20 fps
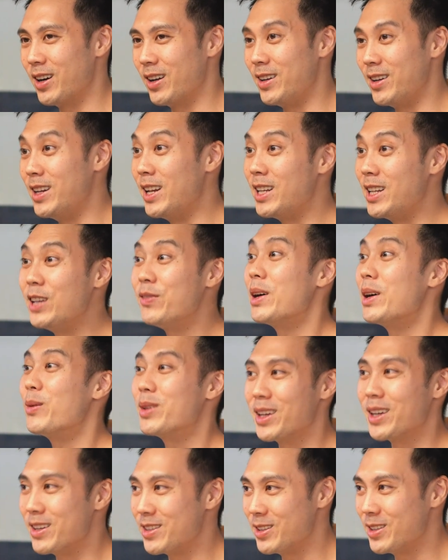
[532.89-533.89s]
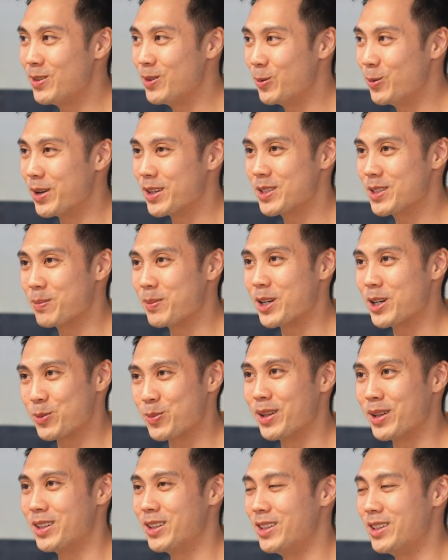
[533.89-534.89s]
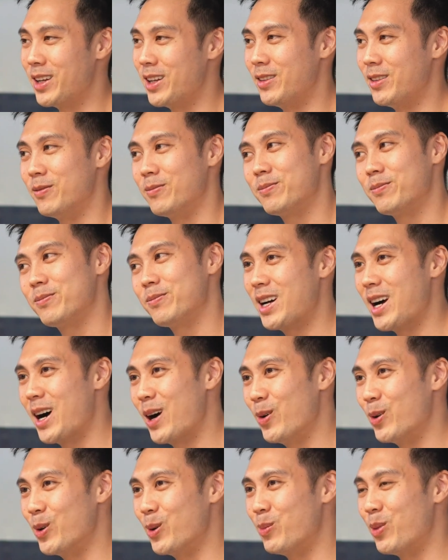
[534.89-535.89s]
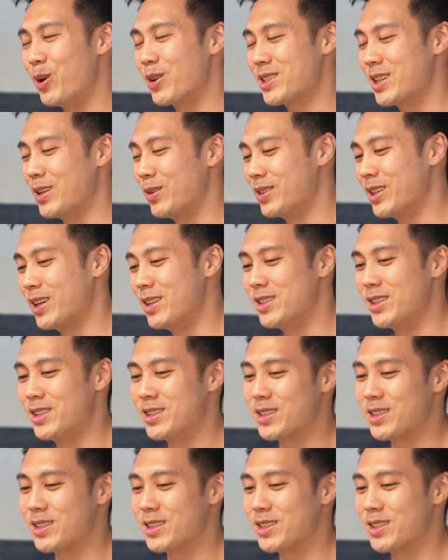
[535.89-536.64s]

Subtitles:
native advertising works much better than out-of-the-box advertising